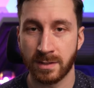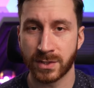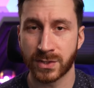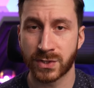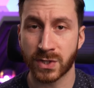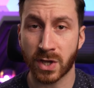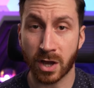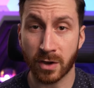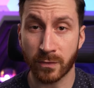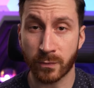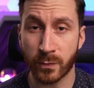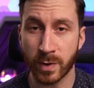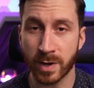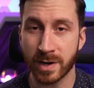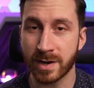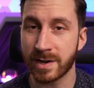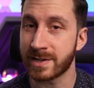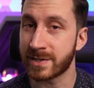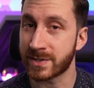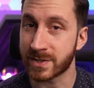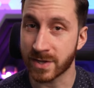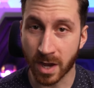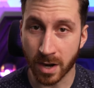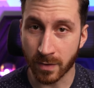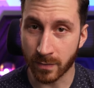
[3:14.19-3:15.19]
Software
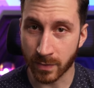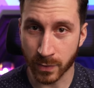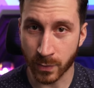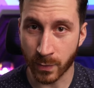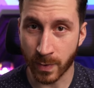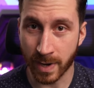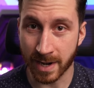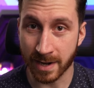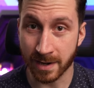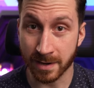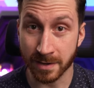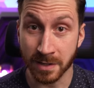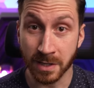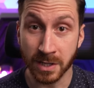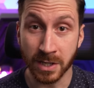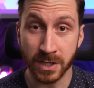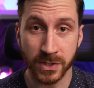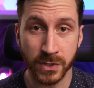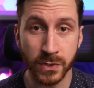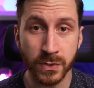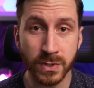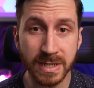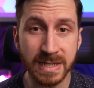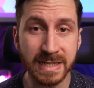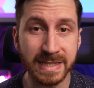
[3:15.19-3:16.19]
is not required.
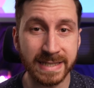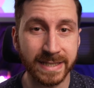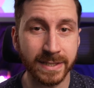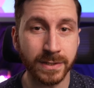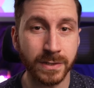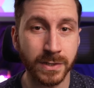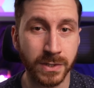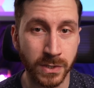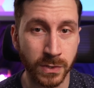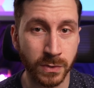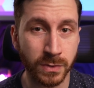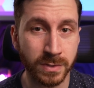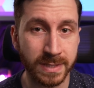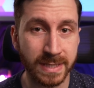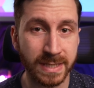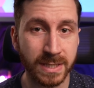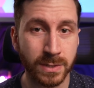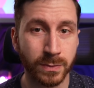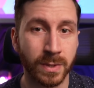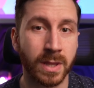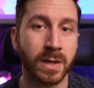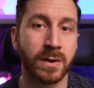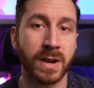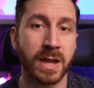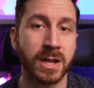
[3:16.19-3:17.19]
You can still use this
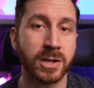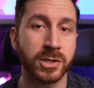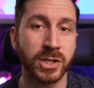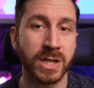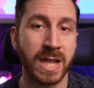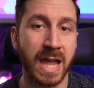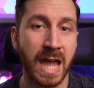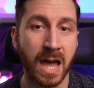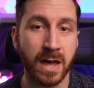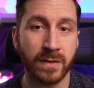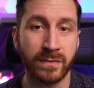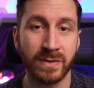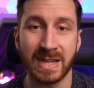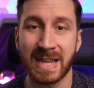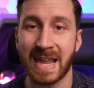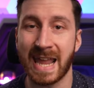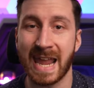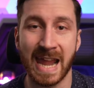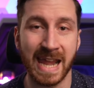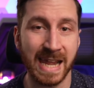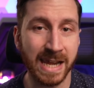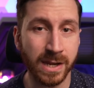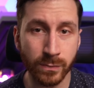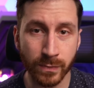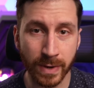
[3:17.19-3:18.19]
without actually having
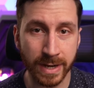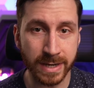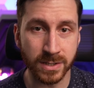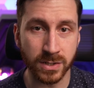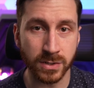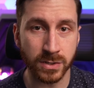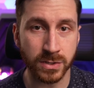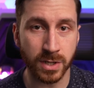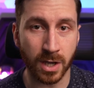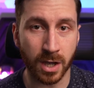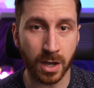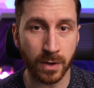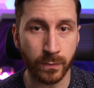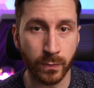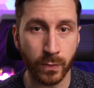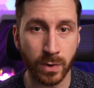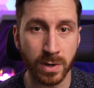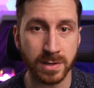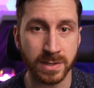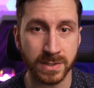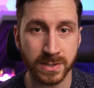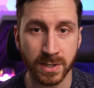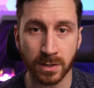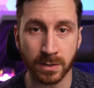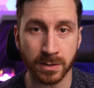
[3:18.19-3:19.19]
any Razer software
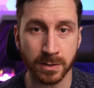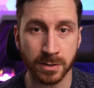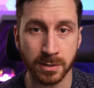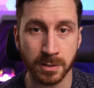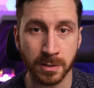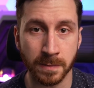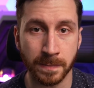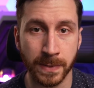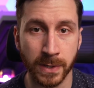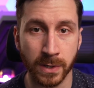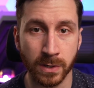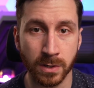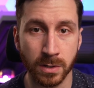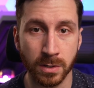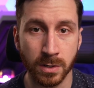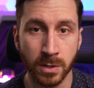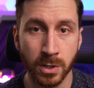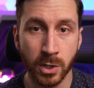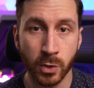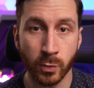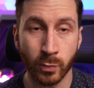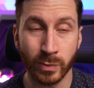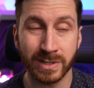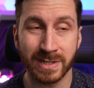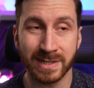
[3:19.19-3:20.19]
installed on the computer,
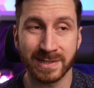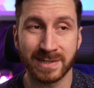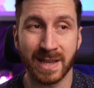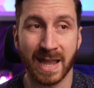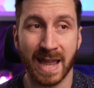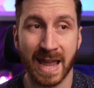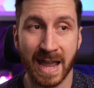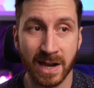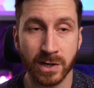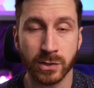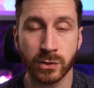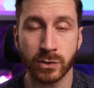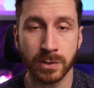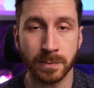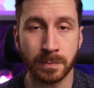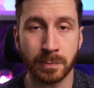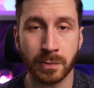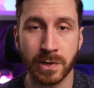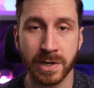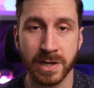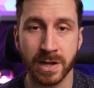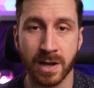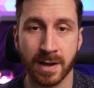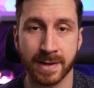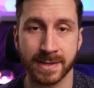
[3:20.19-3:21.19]
which is actually
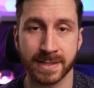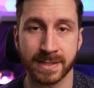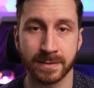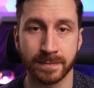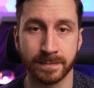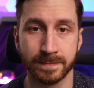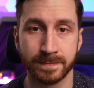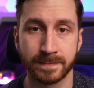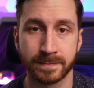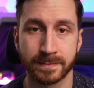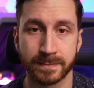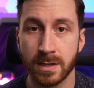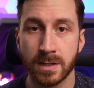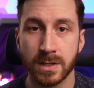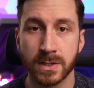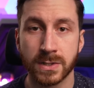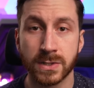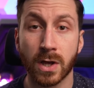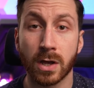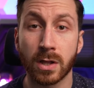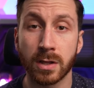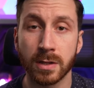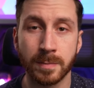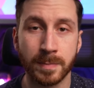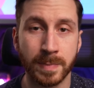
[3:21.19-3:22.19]
pretty awesome.
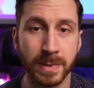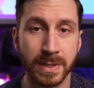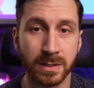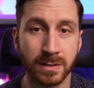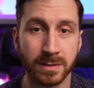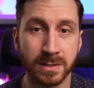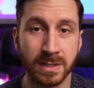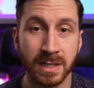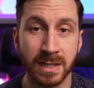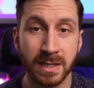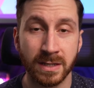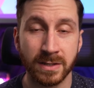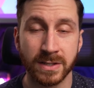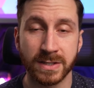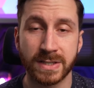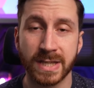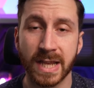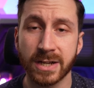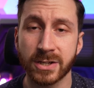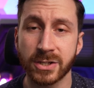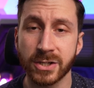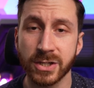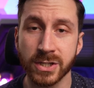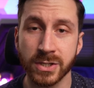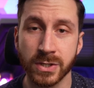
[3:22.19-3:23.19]
Solid build. This
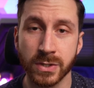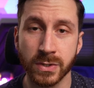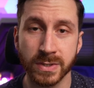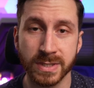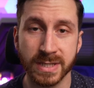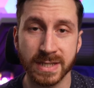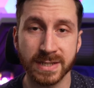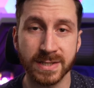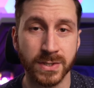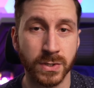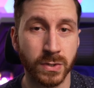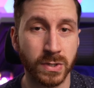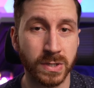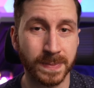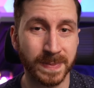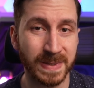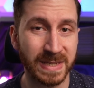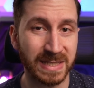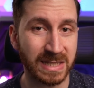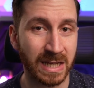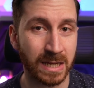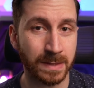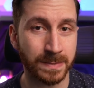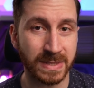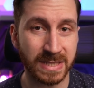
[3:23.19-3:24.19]
actually uses USB
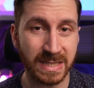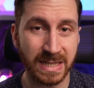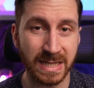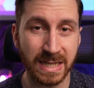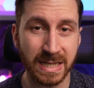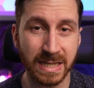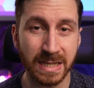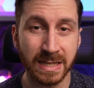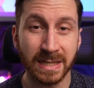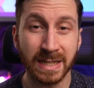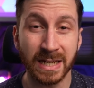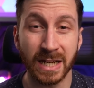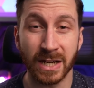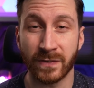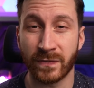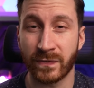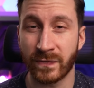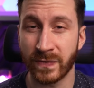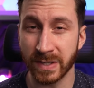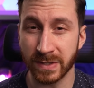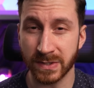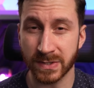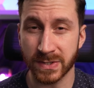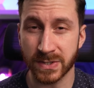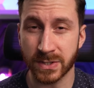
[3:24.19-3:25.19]
Type-C,
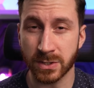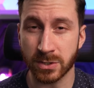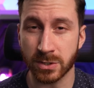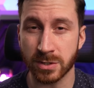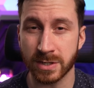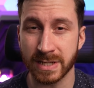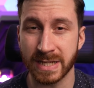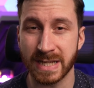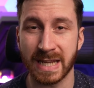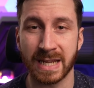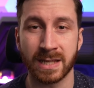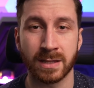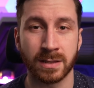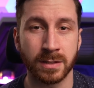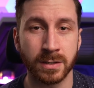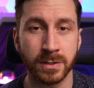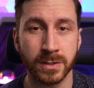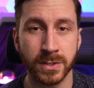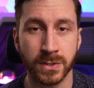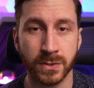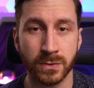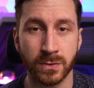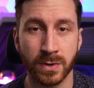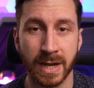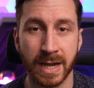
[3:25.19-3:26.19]
feels sturdy, it
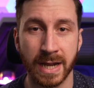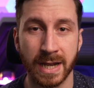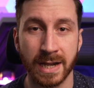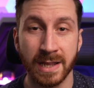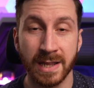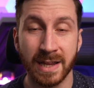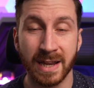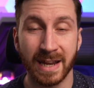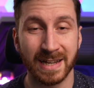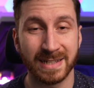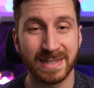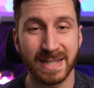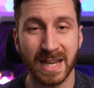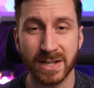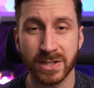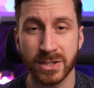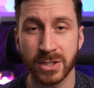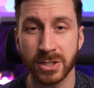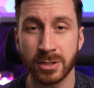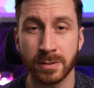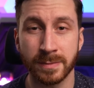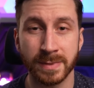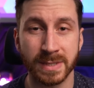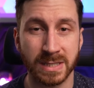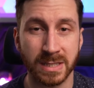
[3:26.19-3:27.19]
looks great. It's actually
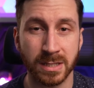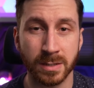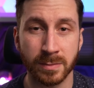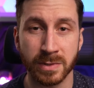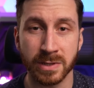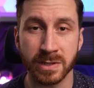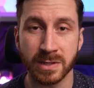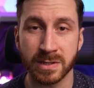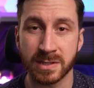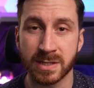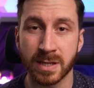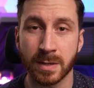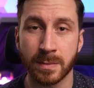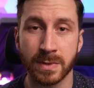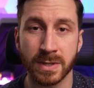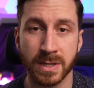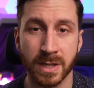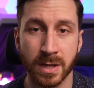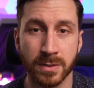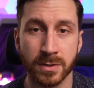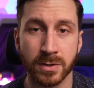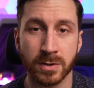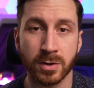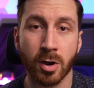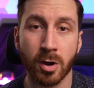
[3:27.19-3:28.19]
a little bit slimmer than some of the
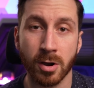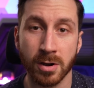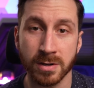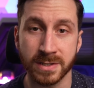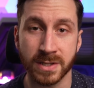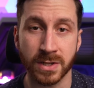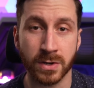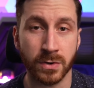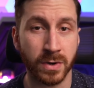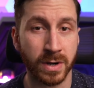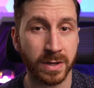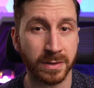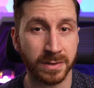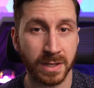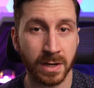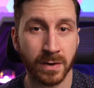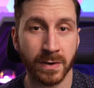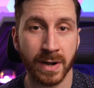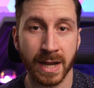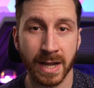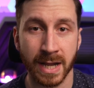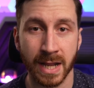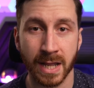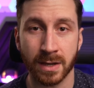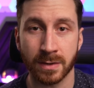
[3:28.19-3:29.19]
other cards that are out there
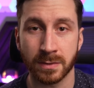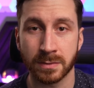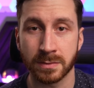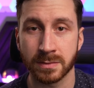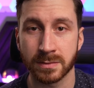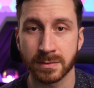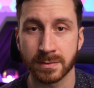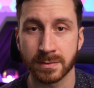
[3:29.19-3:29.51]
right now.